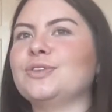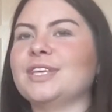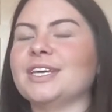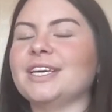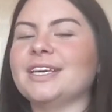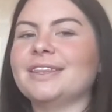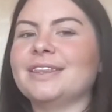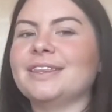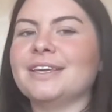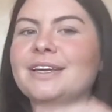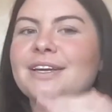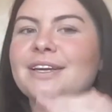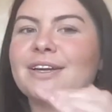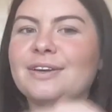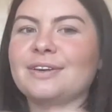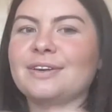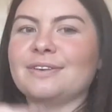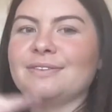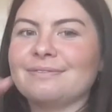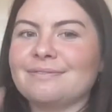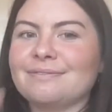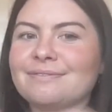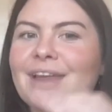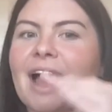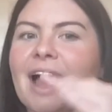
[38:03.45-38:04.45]
think that
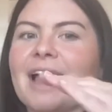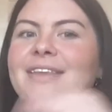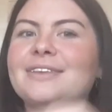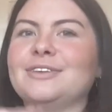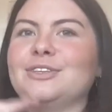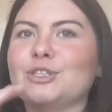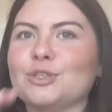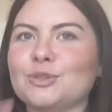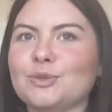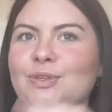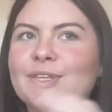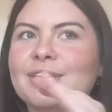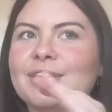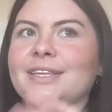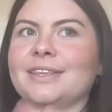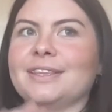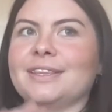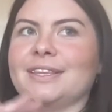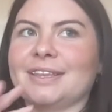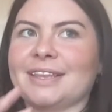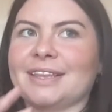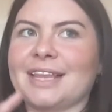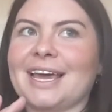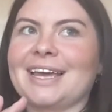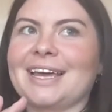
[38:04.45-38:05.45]
I do think
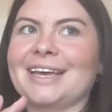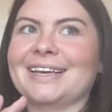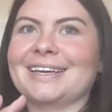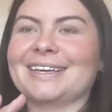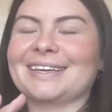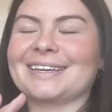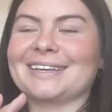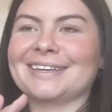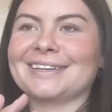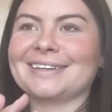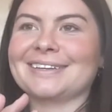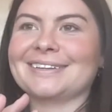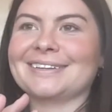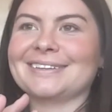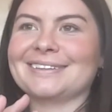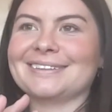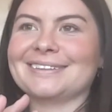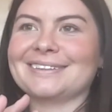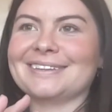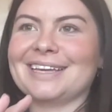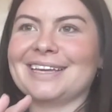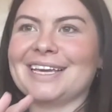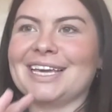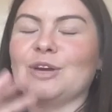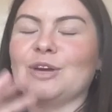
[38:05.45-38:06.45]
that like
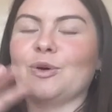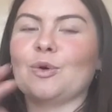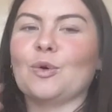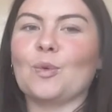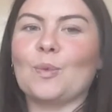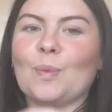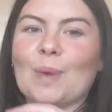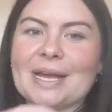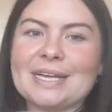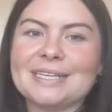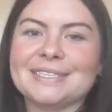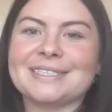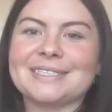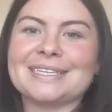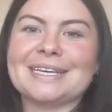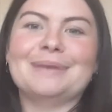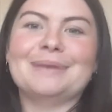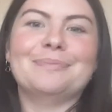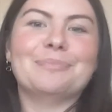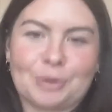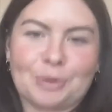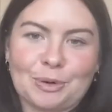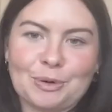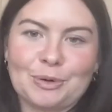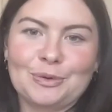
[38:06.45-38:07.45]
it always
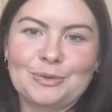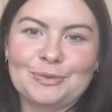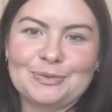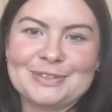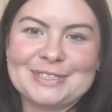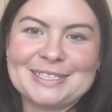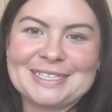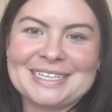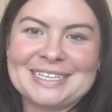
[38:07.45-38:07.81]
improves